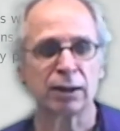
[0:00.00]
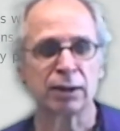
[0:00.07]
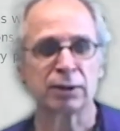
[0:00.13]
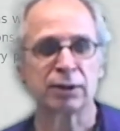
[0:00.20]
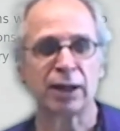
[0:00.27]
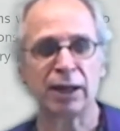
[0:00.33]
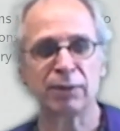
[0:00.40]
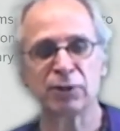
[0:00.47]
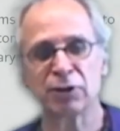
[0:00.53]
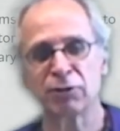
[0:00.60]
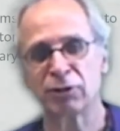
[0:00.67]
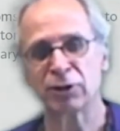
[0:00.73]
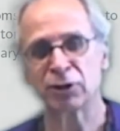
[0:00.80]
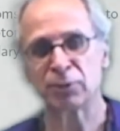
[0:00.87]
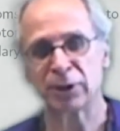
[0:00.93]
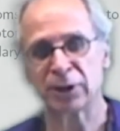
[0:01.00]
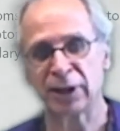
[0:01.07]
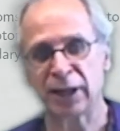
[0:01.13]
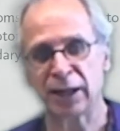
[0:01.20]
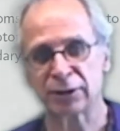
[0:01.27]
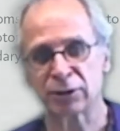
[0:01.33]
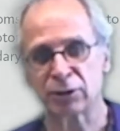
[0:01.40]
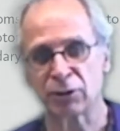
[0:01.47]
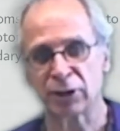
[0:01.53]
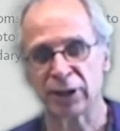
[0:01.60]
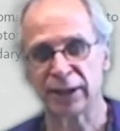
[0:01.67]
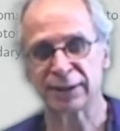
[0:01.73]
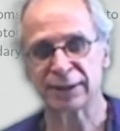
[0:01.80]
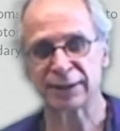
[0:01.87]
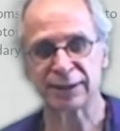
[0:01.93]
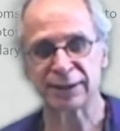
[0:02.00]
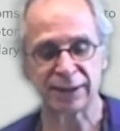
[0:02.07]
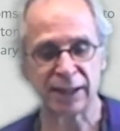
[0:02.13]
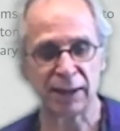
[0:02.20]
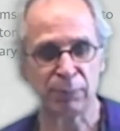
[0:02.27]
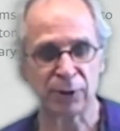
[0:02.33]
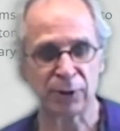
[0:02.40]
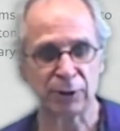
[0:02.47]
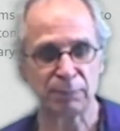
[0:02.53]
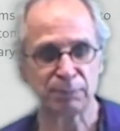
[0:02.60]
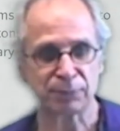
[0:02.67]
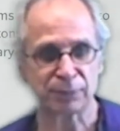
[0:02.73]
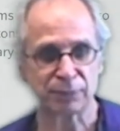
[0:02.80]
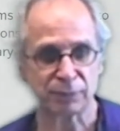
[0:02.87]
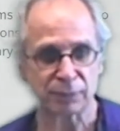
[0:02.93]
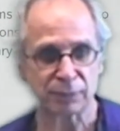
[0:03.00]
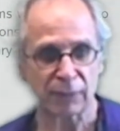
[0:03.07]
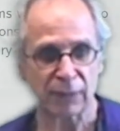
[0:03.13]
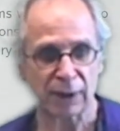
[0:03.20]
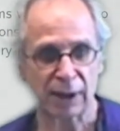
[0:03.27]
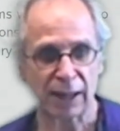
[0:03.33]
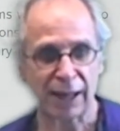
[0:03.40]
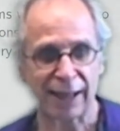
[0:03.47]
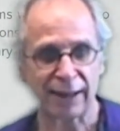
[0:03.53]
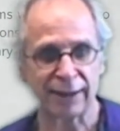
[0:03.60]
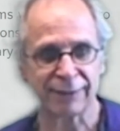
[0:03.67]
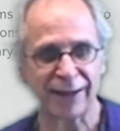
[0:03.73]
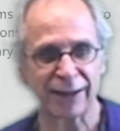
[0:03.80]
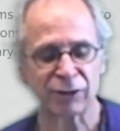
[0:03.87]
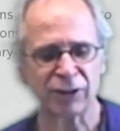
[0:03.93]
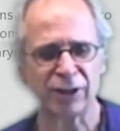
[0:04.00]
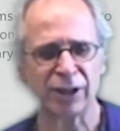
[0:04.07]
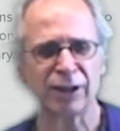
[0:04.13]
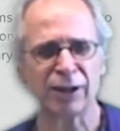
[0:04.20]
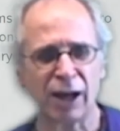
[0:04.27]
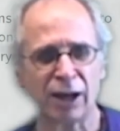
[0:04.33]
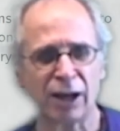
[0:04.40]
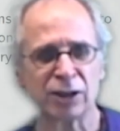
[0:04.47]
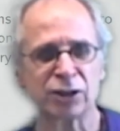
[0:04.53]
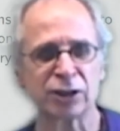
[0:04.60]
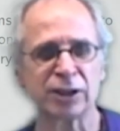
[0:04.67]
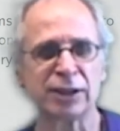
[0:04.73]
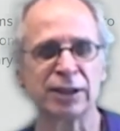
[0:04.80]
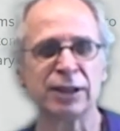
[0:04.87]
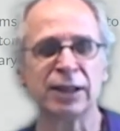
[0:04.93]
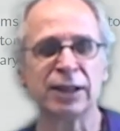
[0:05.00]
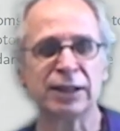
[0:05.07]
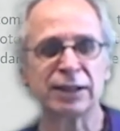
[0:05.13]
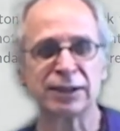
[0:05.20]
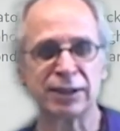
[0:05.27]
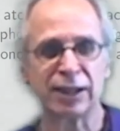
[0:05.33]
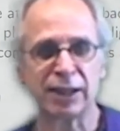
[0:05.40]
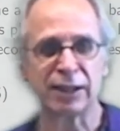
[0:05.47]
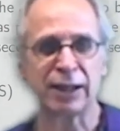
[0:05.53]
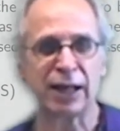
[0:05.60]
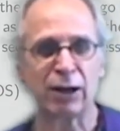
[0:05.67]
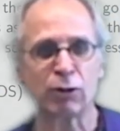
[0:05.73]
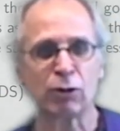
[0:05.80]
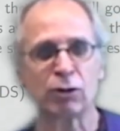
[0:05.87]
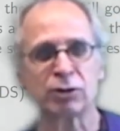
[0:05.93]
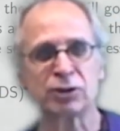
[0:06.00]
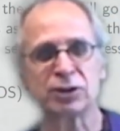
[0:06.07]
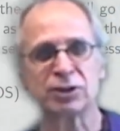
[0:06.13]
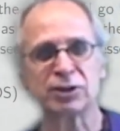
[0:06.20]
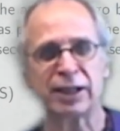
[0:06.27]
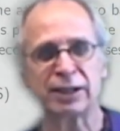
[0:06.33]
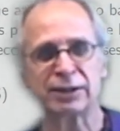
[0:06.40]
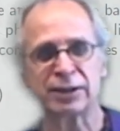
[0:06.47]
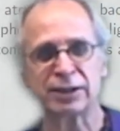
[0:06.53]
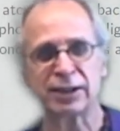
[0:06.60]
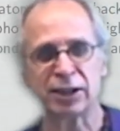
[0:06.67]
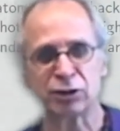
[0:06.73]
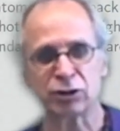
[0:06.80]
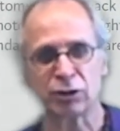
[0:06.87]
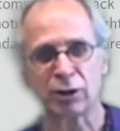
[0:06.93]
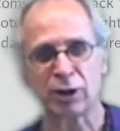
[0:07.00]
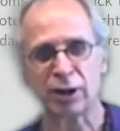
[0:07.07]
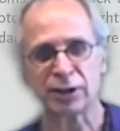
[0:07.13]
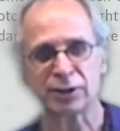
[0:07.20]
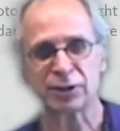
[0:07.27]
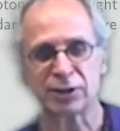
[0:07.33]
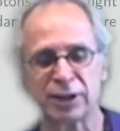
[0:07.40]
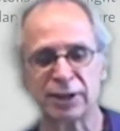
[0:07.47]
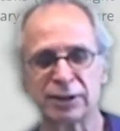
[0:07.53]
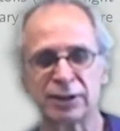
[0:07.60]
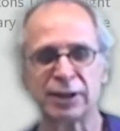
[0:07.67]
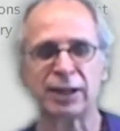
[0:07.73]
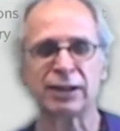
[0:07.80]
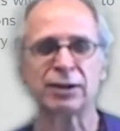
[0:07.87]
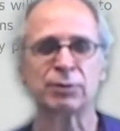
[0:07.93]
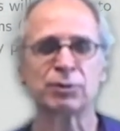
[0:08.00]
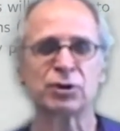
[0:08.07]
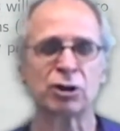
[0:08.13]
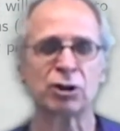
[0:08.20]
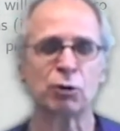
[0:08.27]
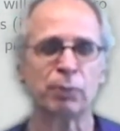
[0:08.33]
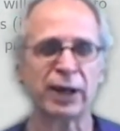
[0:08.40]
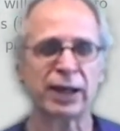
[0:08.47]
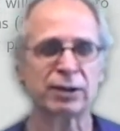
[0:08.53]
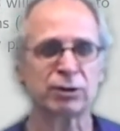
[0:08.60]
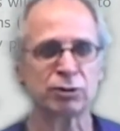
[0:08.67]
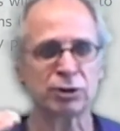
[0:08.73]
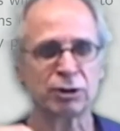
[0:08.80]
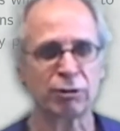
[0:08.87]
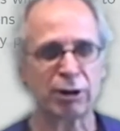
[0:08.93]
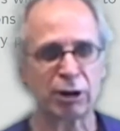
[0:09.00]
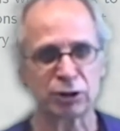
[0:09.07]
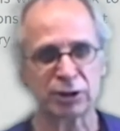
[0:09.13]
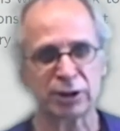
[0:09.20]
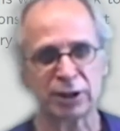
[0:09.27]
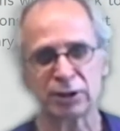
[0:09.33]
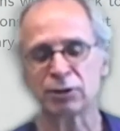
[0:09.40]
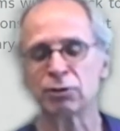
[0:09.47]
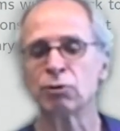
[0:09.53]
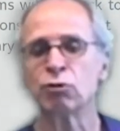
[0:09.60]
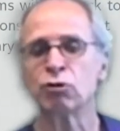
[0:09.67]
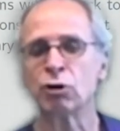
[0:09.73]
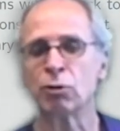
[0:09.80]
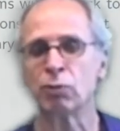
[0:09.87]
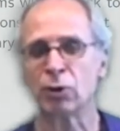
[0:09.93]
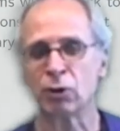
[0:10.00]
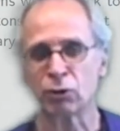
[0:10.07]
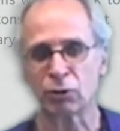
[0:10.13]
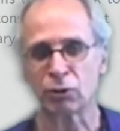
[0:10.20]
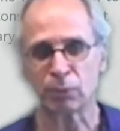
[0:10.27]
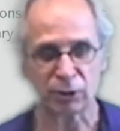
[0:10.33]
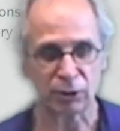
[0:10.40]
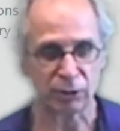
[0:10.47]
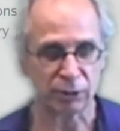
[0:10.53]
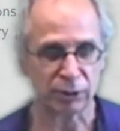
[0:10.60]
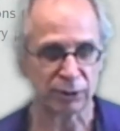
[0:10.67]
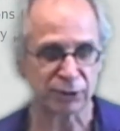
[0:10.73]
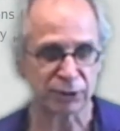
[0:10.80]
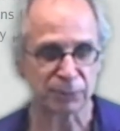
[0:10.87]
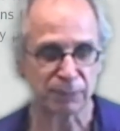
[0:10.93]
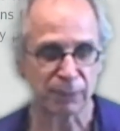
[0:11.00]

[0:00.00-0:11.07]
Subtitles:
time difference when an electron hits the sample, is actually larger than how long this excitation lasts, and the atoms go back to the ground state for most materials.